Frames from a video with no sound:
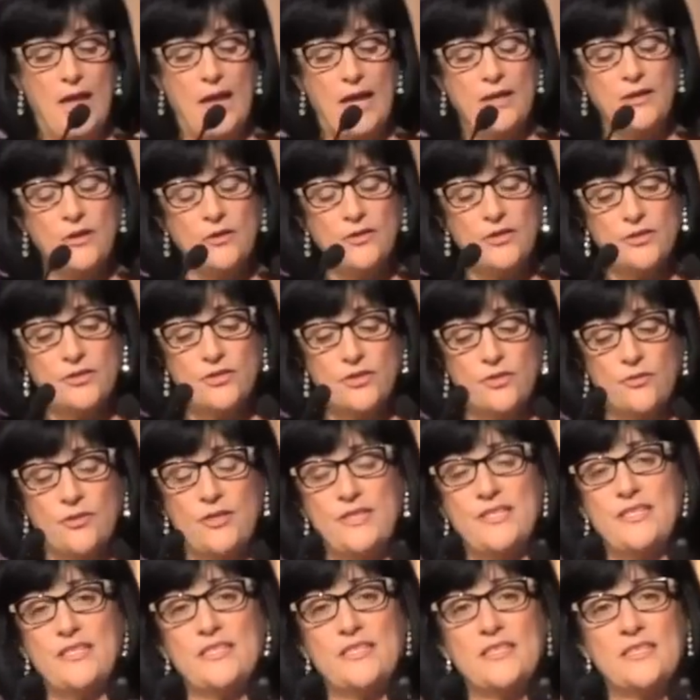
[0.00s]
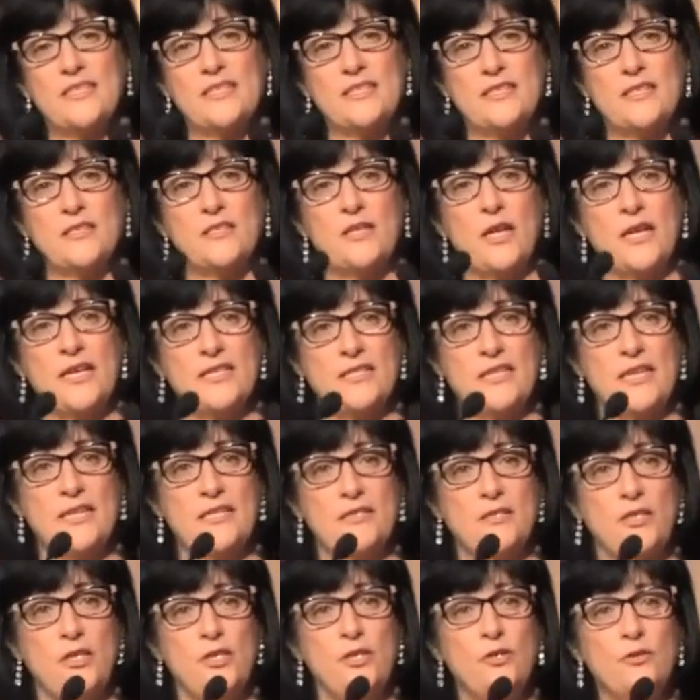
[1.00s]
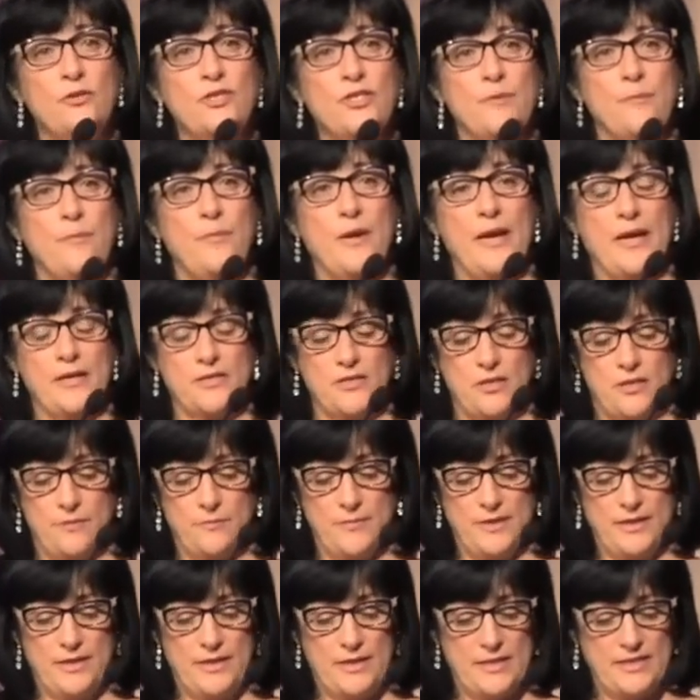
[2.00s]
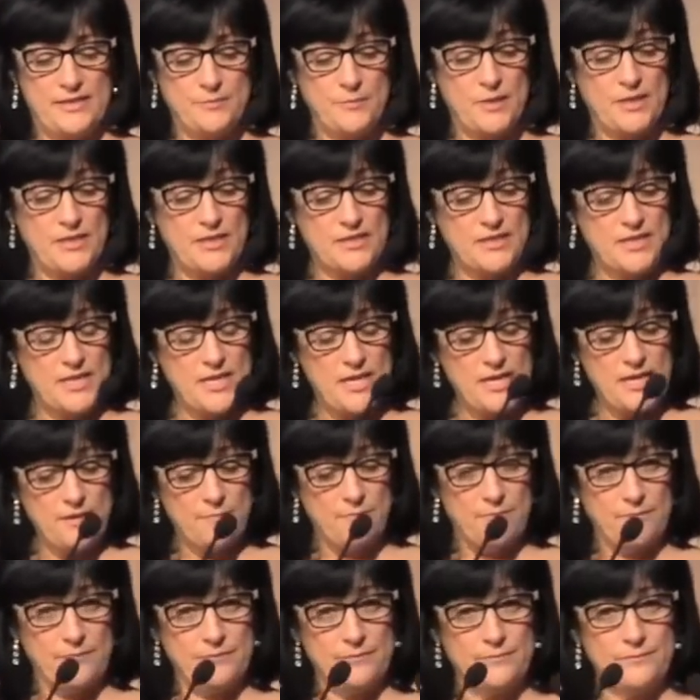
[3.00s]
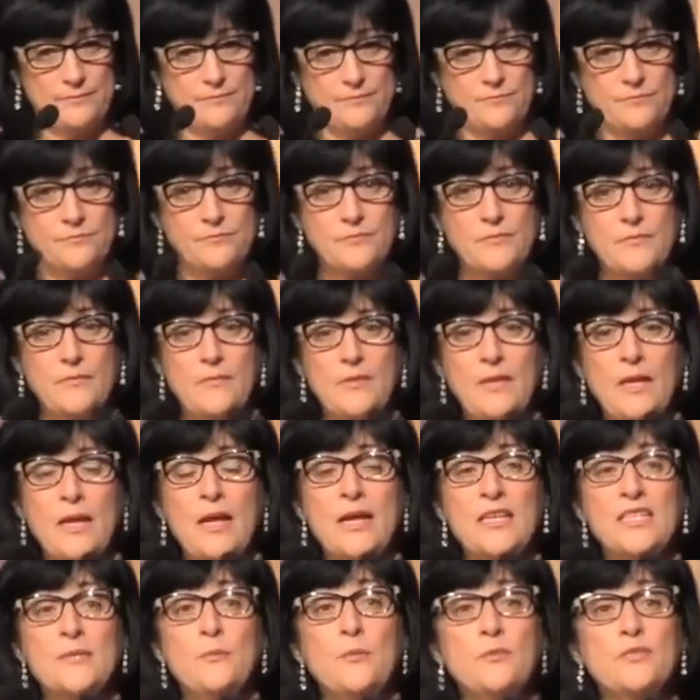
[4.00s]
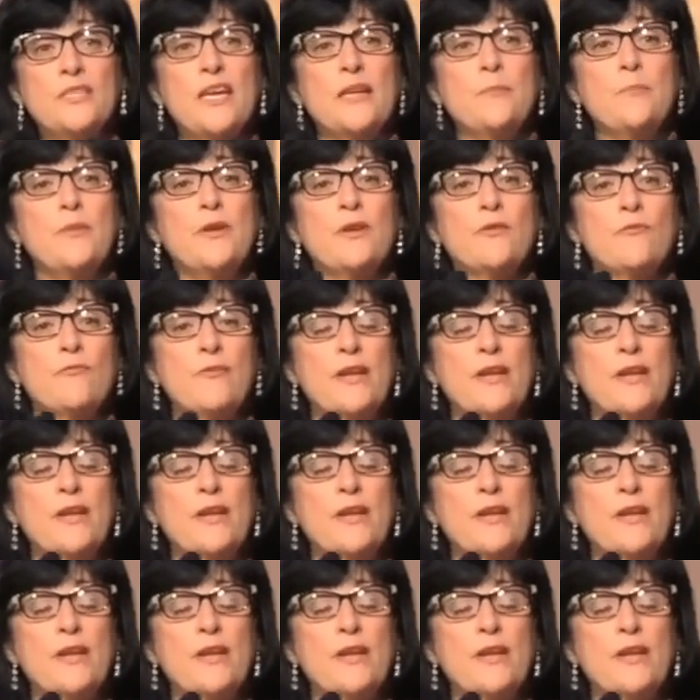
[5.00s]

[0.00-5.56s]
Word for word: Another choice that has, has had a huge impact on me is my team. I suppose I'd be a